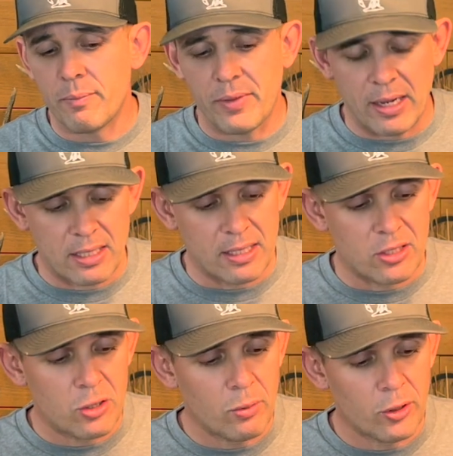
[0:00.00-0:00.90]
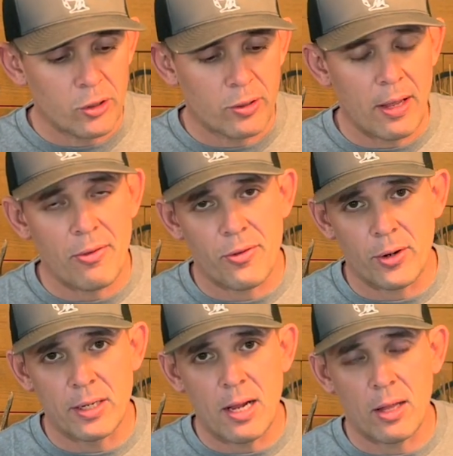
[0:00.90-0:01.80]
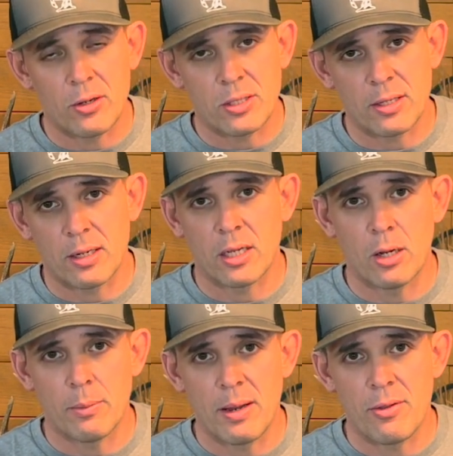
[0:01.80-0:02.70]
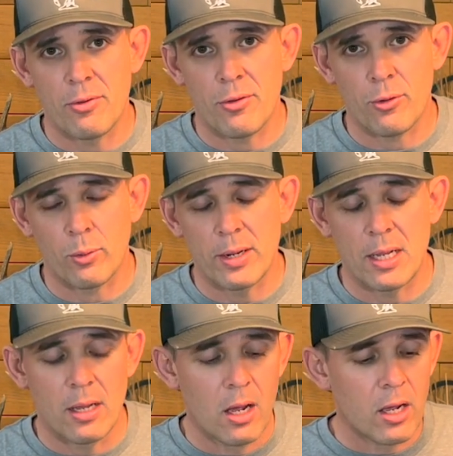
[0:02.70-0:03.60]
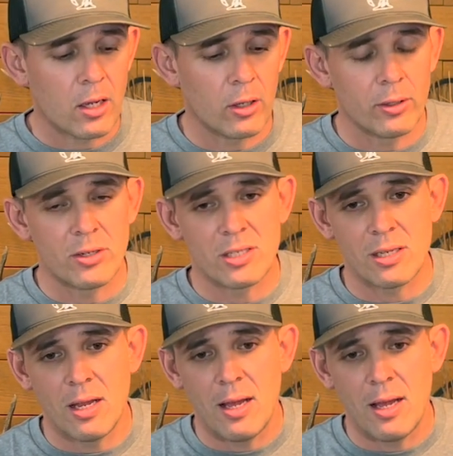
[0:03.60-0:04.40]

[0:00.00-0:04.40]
Like I said, $230 is going to come in 3 colors.